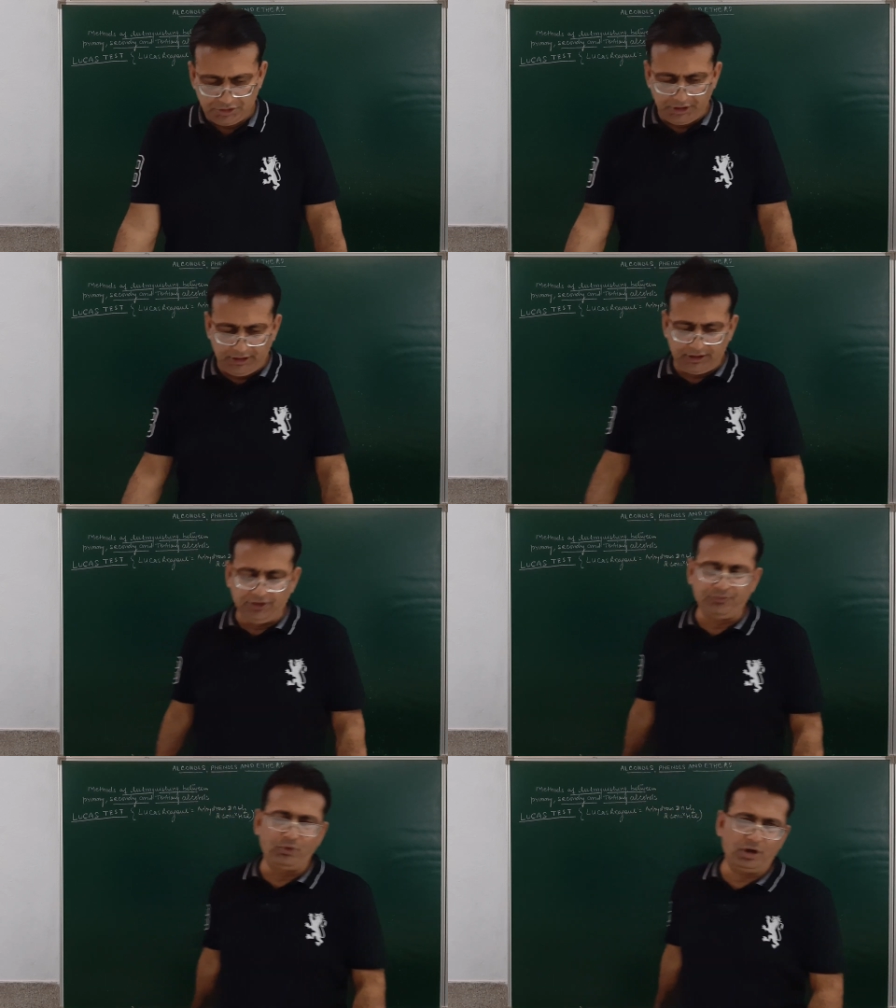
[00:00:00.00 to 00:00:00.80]
3
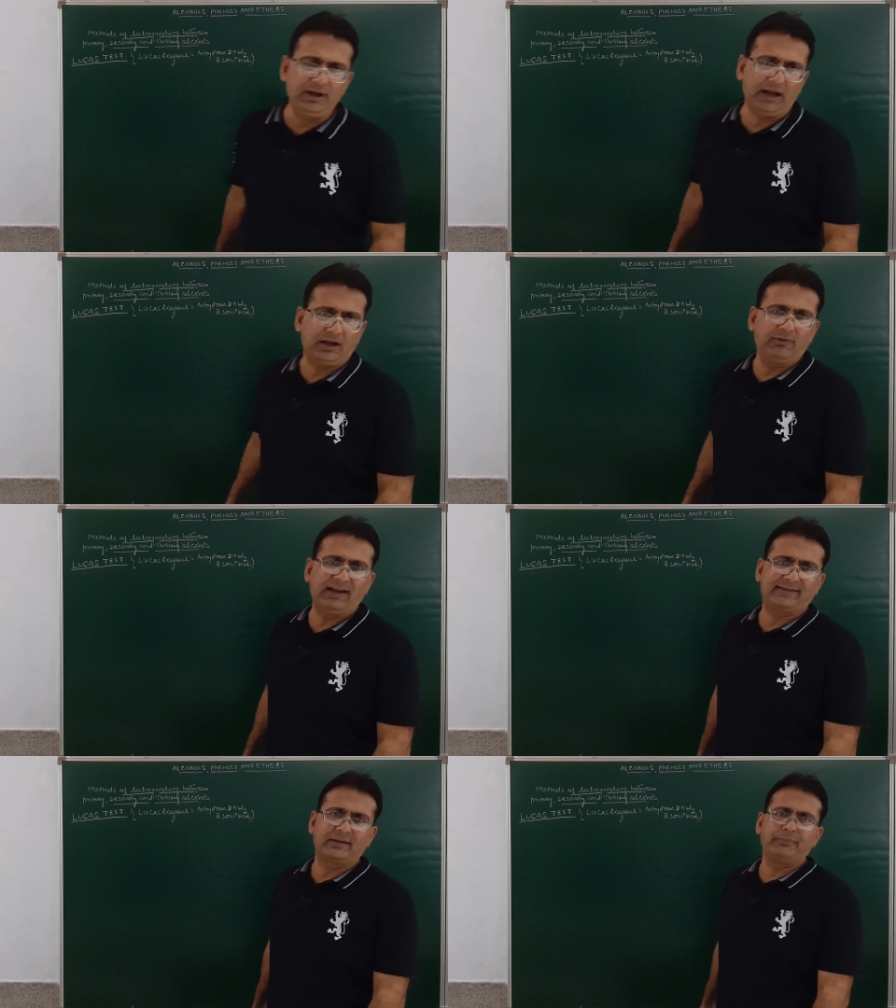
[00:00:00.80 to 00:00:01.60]
degrees more reactive
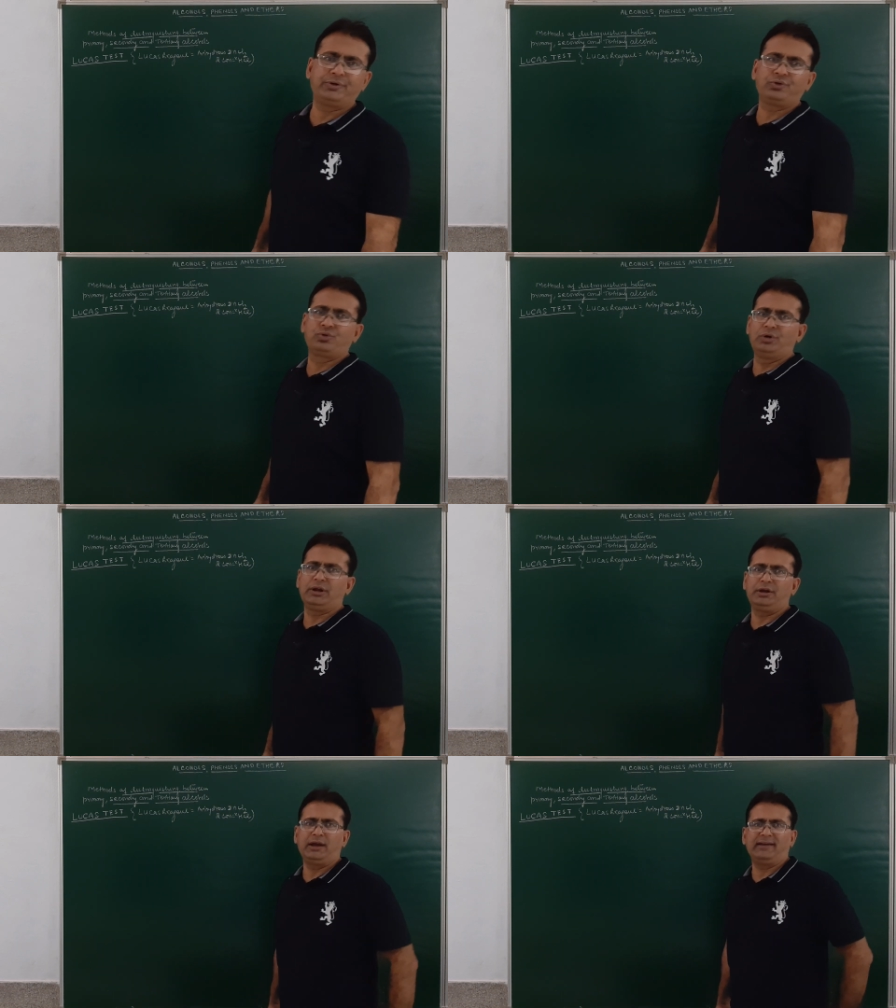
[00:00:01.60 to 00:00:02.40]
as compared to 2
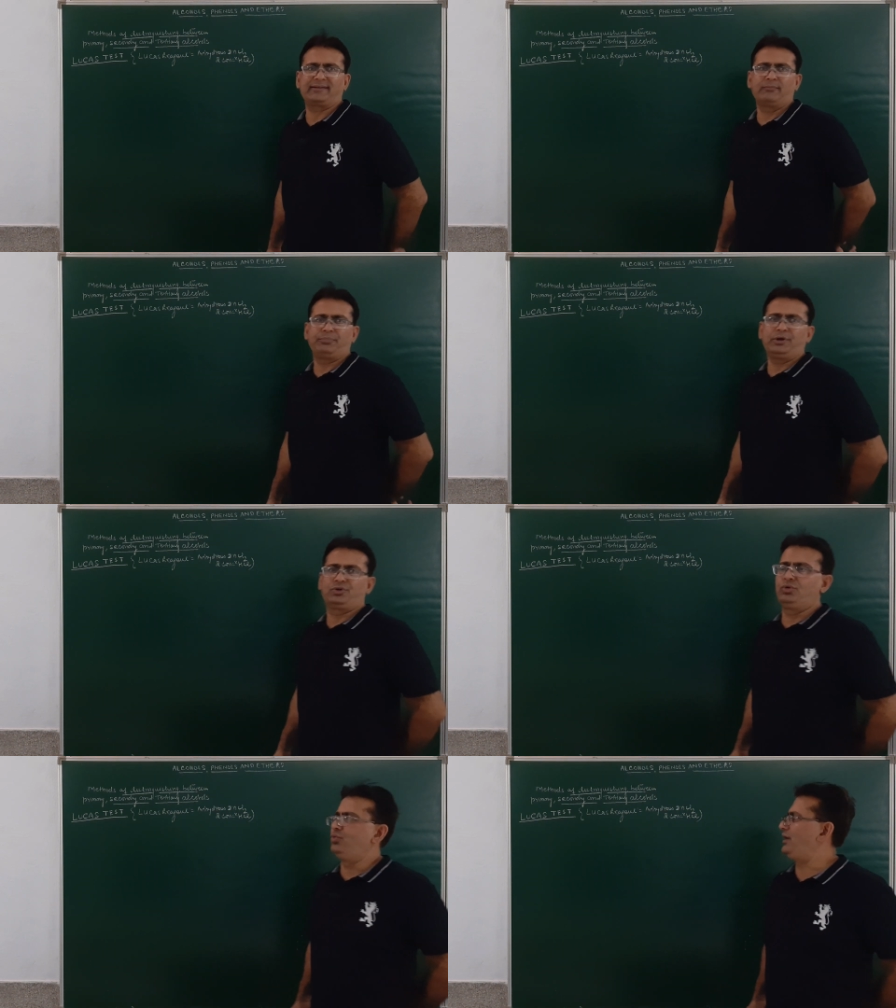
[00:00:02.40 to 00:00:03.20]
degree as
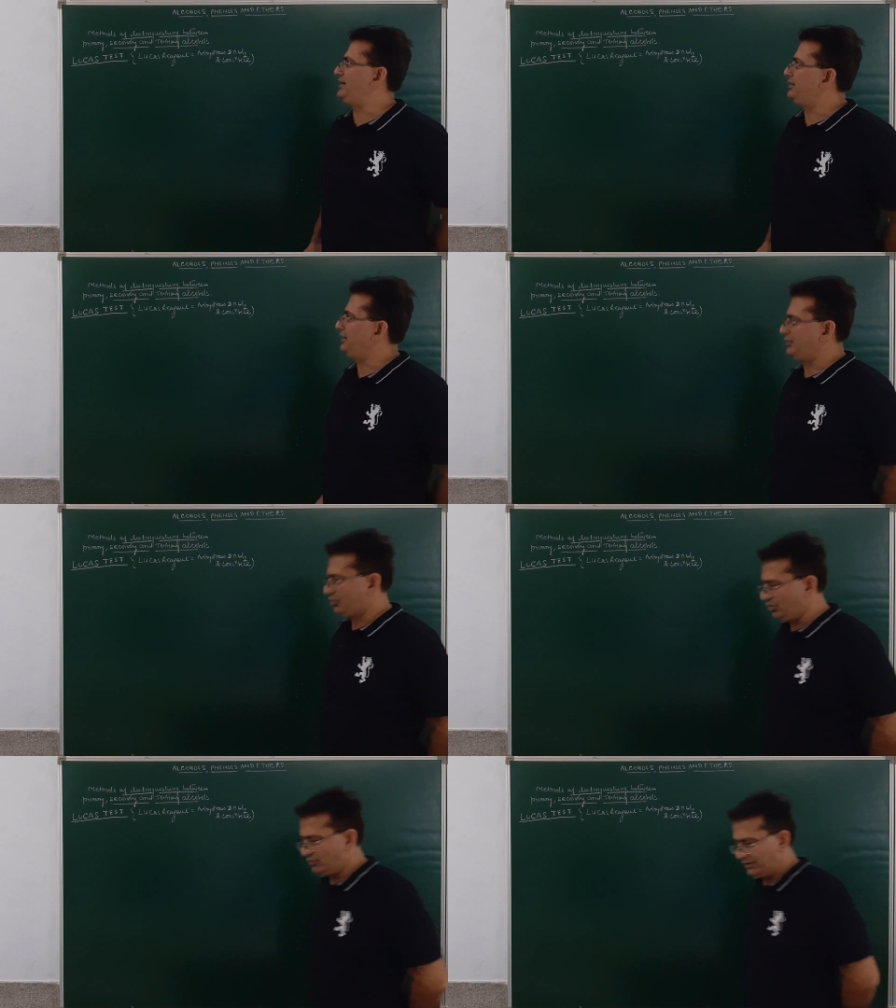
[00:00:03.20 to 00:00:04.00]
compared to 1 degree
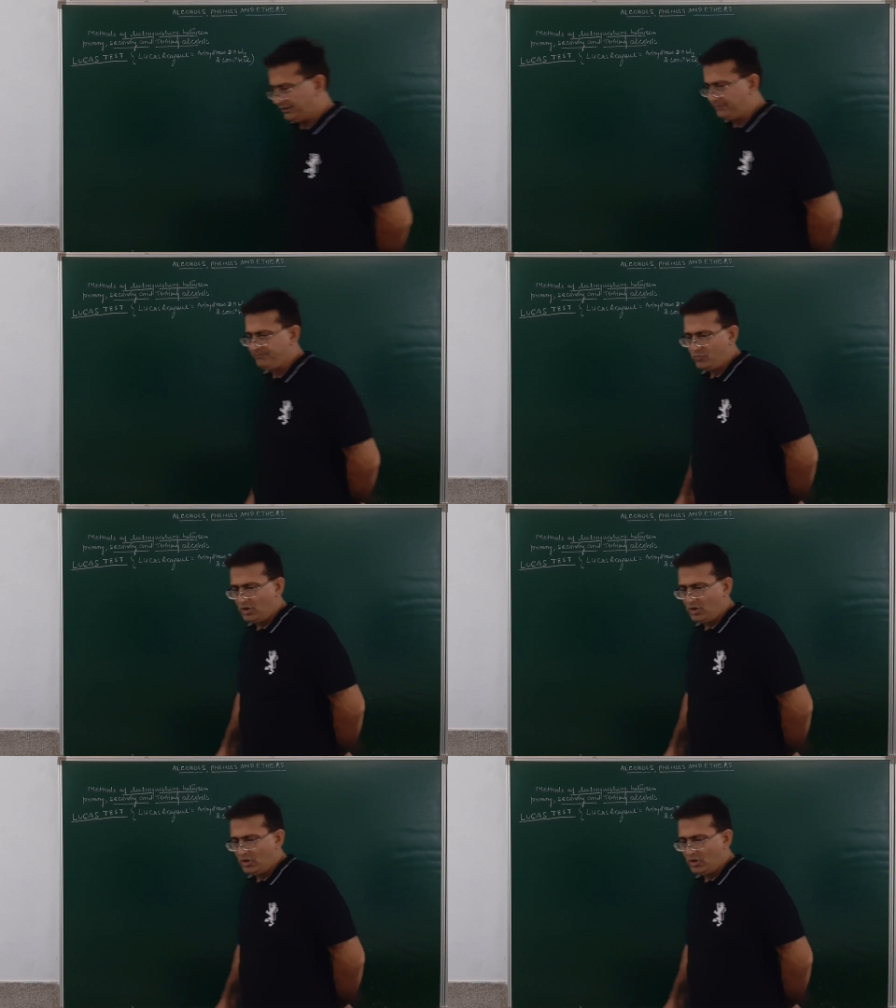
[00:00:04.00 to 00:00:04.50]
alcohol over here.